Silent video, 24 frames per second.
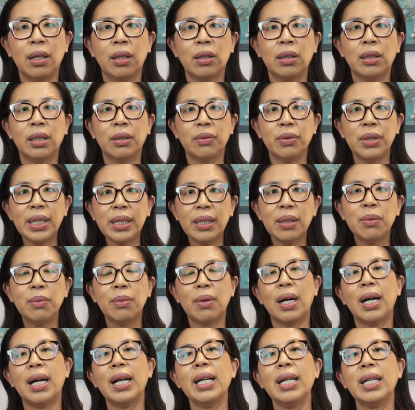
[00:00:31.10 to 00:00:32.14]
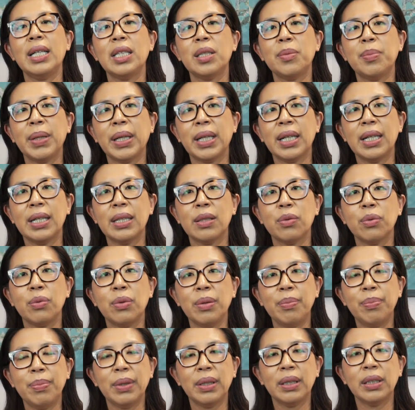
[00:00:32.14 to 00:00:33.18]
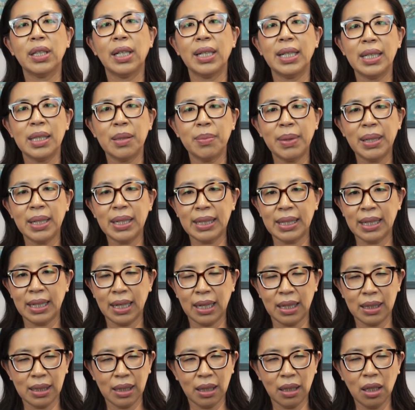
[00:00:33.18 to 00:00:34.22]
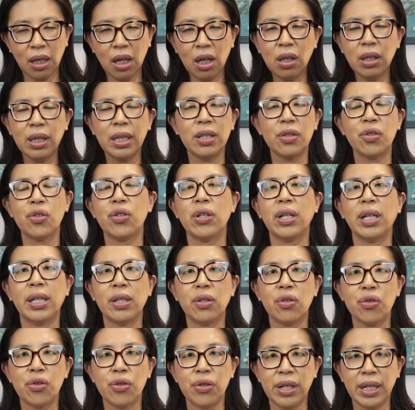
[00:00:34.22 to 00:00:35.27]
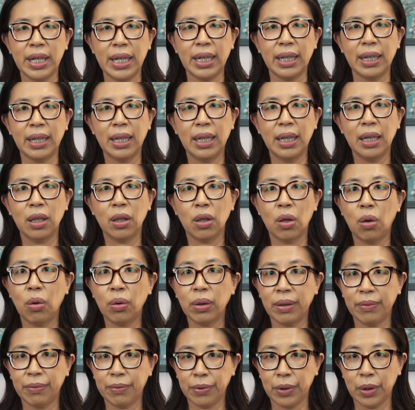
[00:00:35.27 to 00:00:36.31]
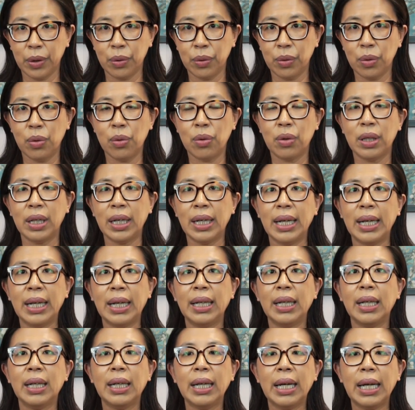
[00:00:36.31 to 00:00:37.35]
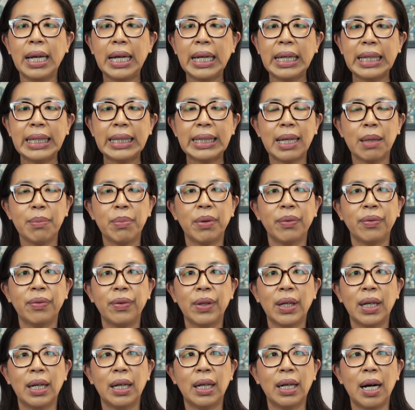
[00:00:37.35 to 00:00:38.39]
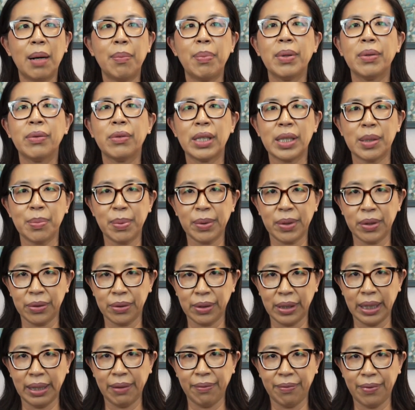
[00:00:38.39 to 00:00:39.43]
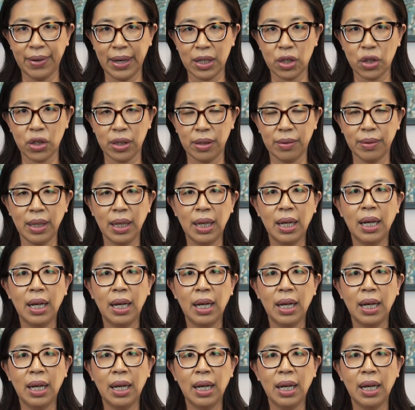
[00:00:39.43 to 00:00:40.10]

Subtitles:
The reason why is because Chinese medicine has a long history in treating cold and flu or any type of upper respiratory infection.